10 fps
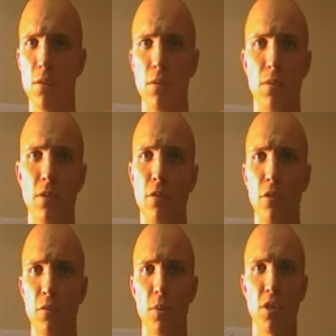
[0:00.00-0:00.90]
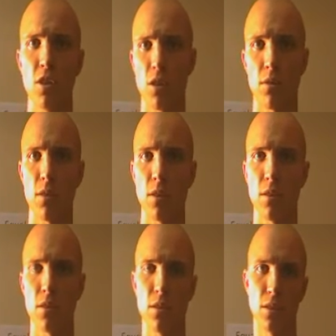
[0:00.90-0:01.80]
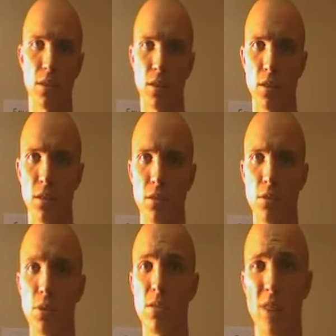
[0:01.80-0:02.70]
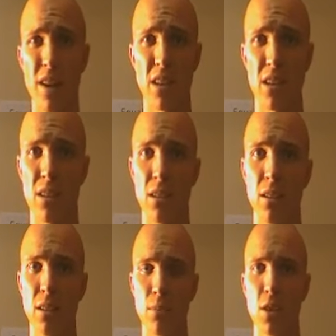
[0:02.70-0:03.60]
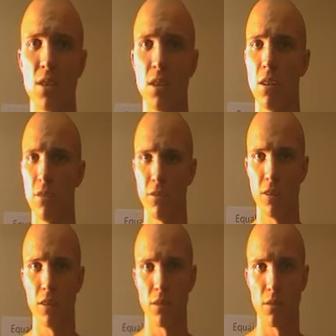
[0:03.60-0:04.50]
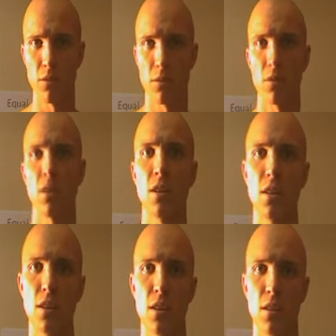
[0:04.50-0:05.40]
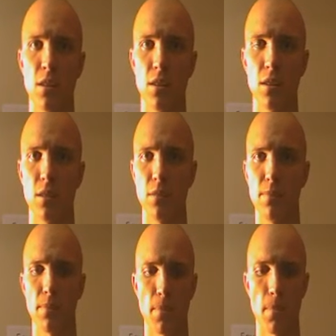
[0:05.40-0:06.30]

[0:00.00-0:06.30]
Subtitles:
you know, involved in my chakras, and, doing Reiki, healing myself and others. And